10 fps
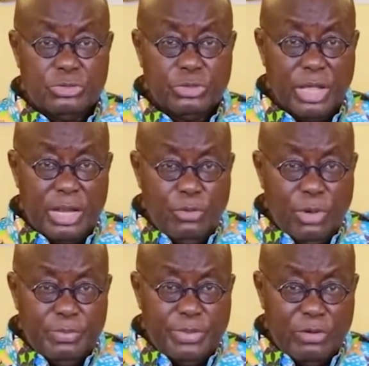Should
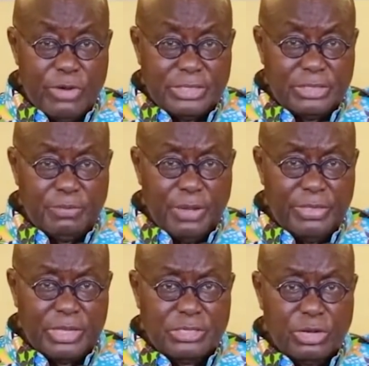anyone be arrested
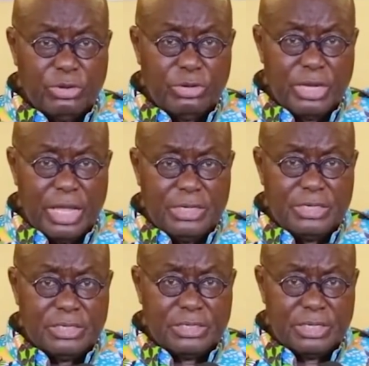by the security
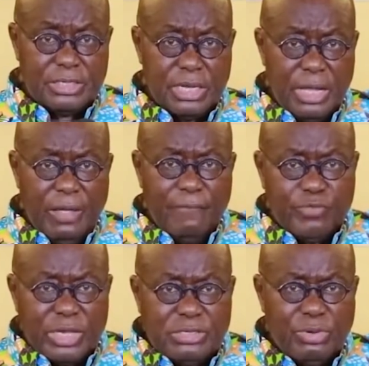agencies
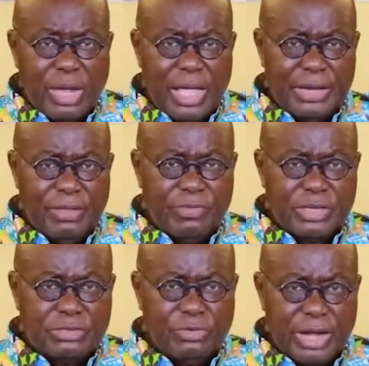disregarding
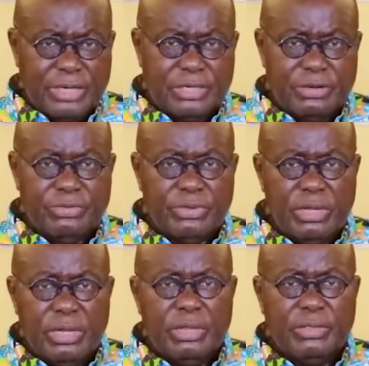this directive,
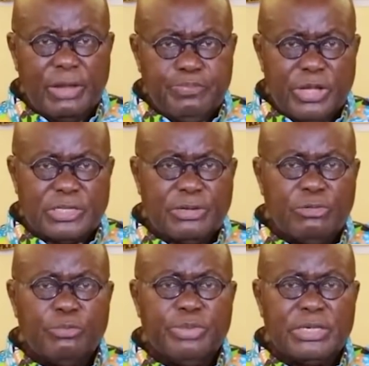that
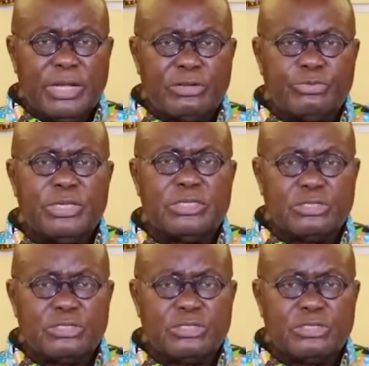person will be dealt with